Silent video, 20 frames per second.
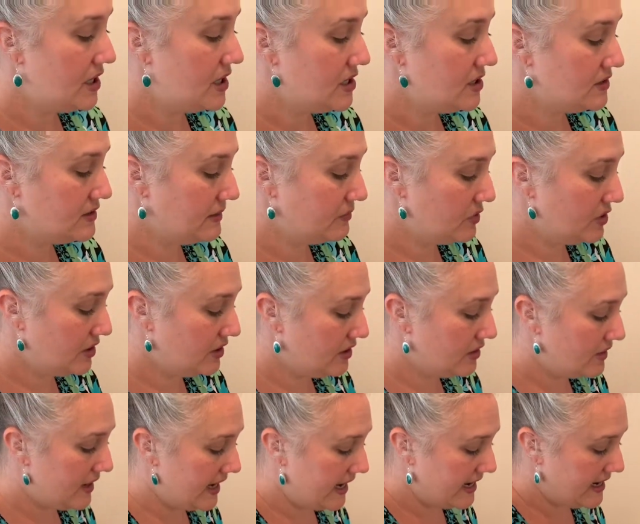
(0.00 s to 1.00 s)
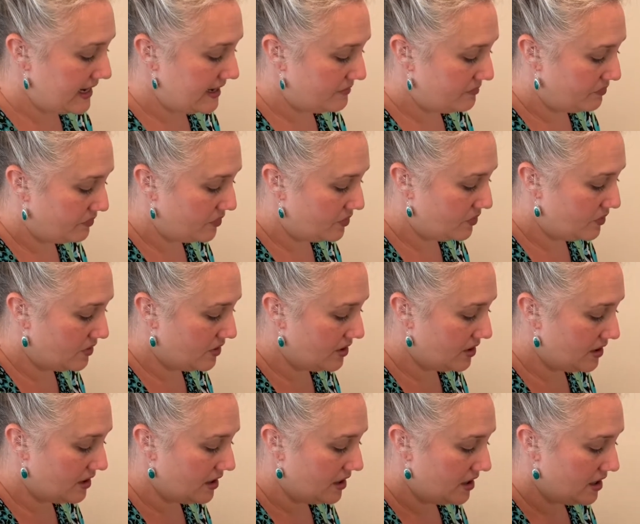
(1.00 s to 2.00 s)
So I'm going to go ahead and
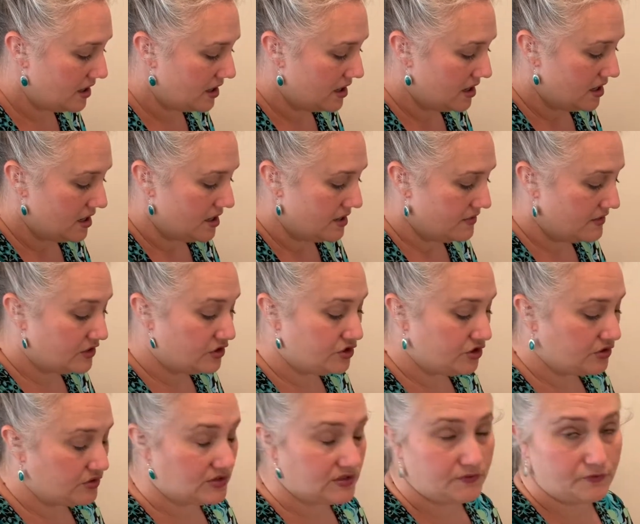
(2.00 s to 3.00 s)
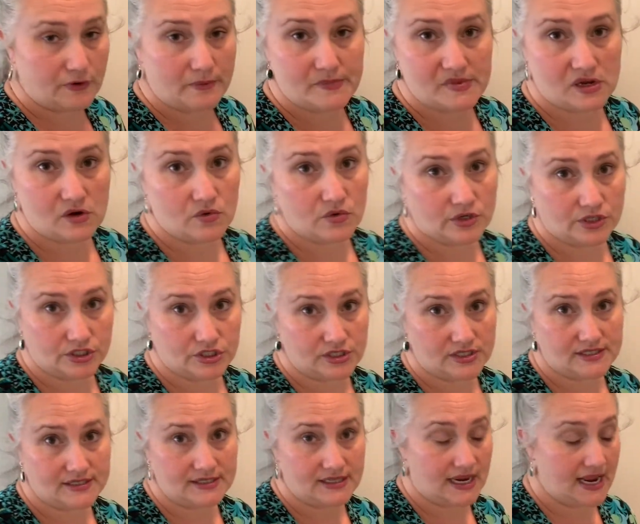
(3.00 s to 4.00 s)
pour the juice from the
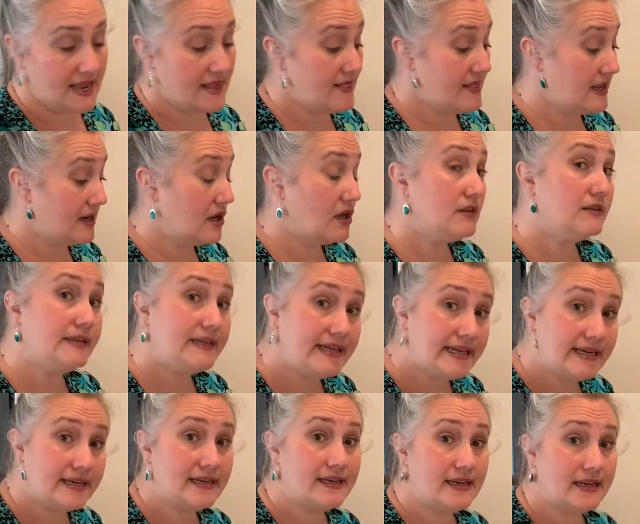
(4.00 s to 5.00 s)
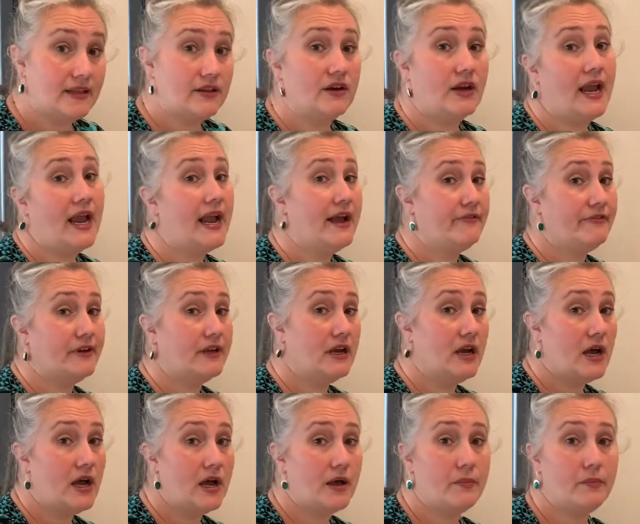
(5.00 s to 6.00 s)
oranges, and then I'll need another 1/2
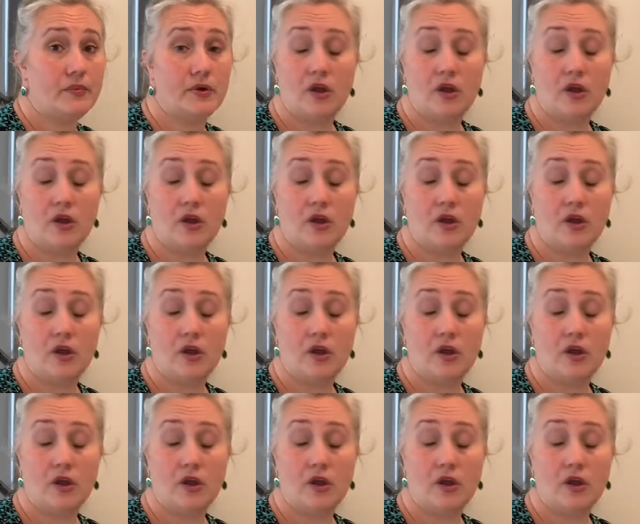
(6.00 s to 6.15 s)
cup